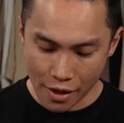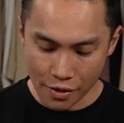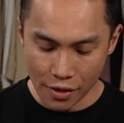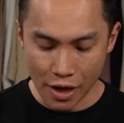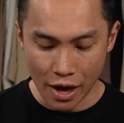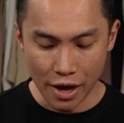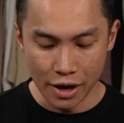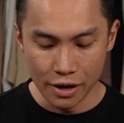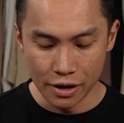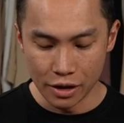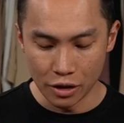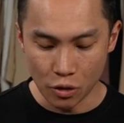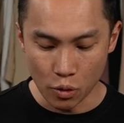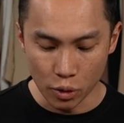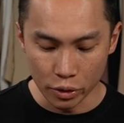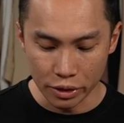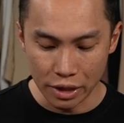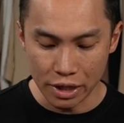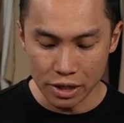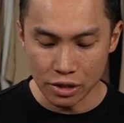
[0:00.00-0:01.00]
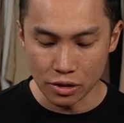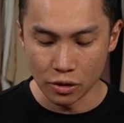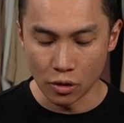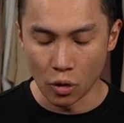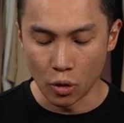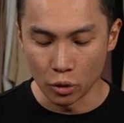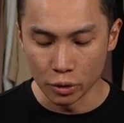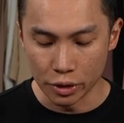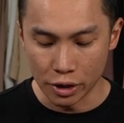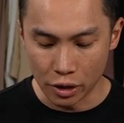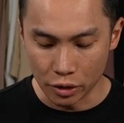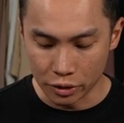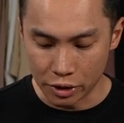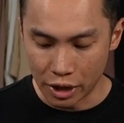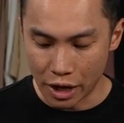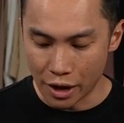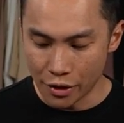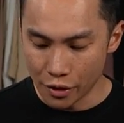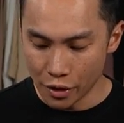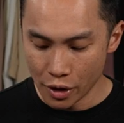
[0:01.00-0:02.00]
and then the quilting is going to hold it all
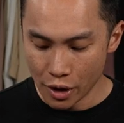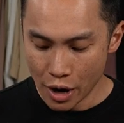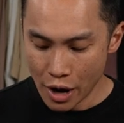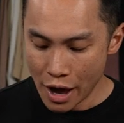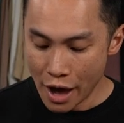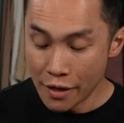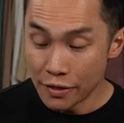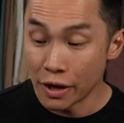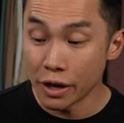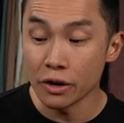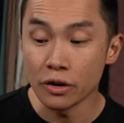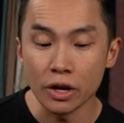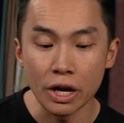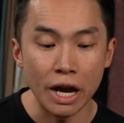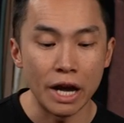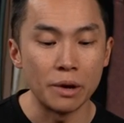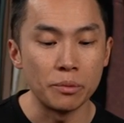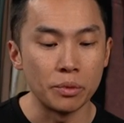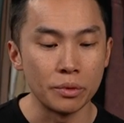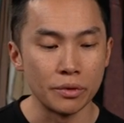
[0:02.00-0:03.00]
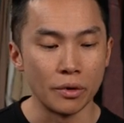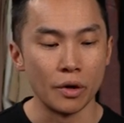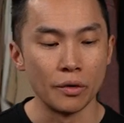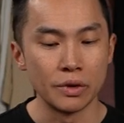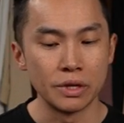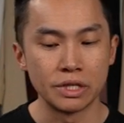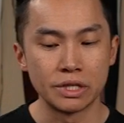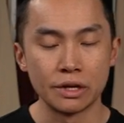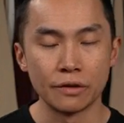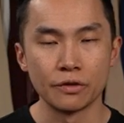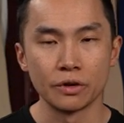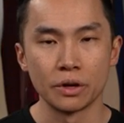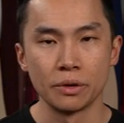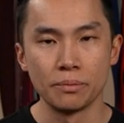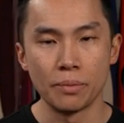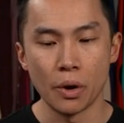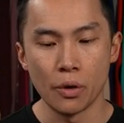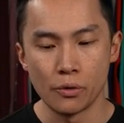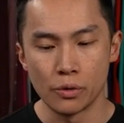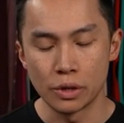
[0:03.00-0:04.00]
together. Then you're going to end up with all these different
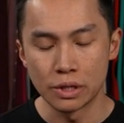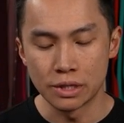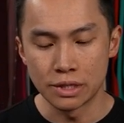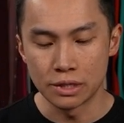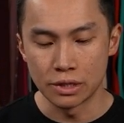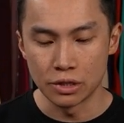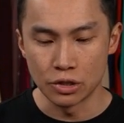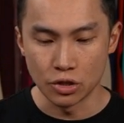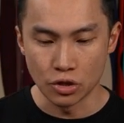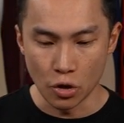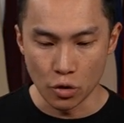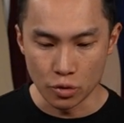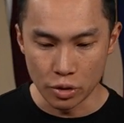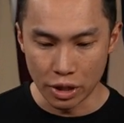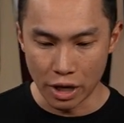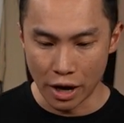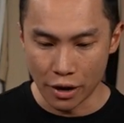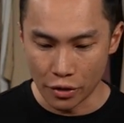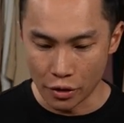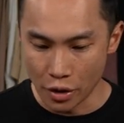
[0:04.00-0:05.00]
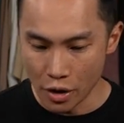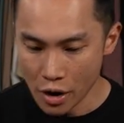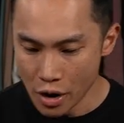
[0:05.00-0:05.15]
components to sew together.